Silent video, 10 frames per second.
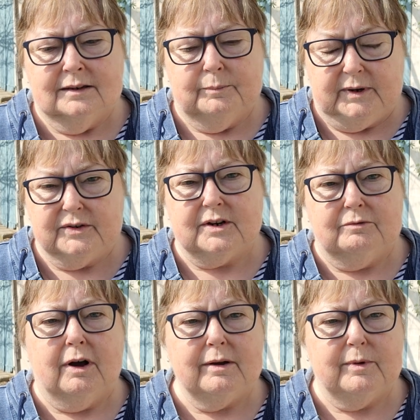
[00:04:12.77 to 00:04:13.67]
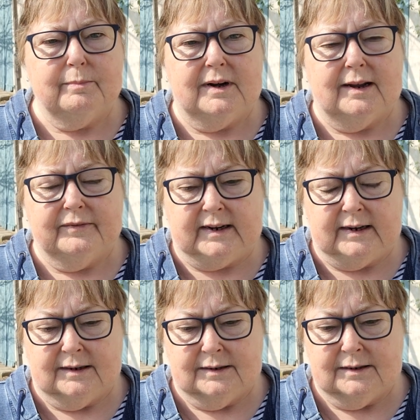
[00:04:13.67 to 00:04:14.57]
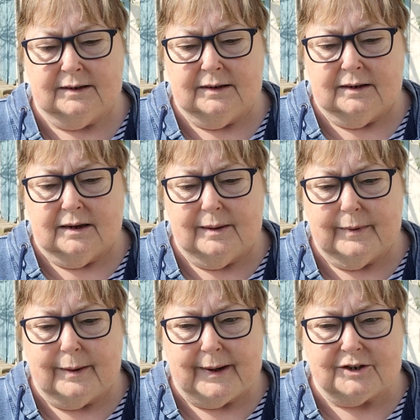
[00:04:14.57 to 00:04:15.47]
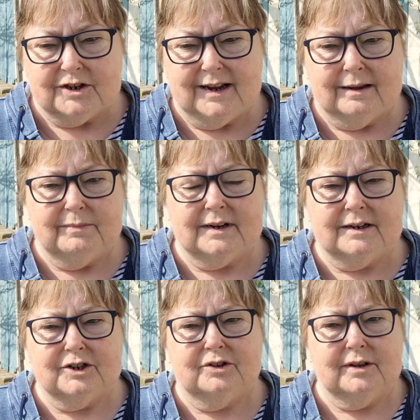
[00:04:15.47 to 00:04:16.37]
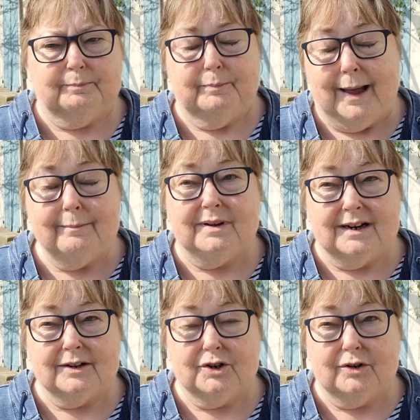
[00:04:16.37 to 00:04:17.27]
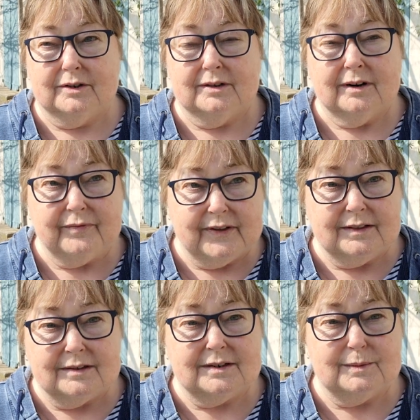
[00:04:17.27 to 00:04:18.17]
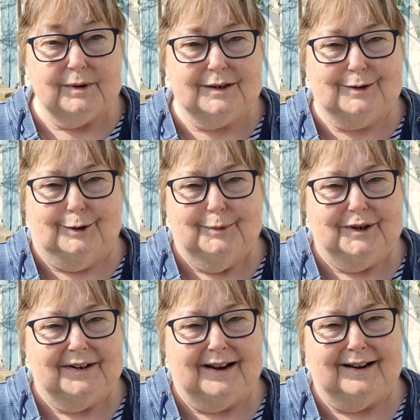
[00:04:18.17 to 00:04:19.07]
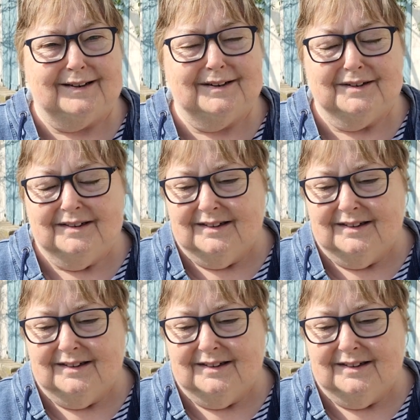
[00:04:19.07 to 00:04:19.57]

because I write with my left hand. I'm actually ambidextrous, and I think this is my dominant hand.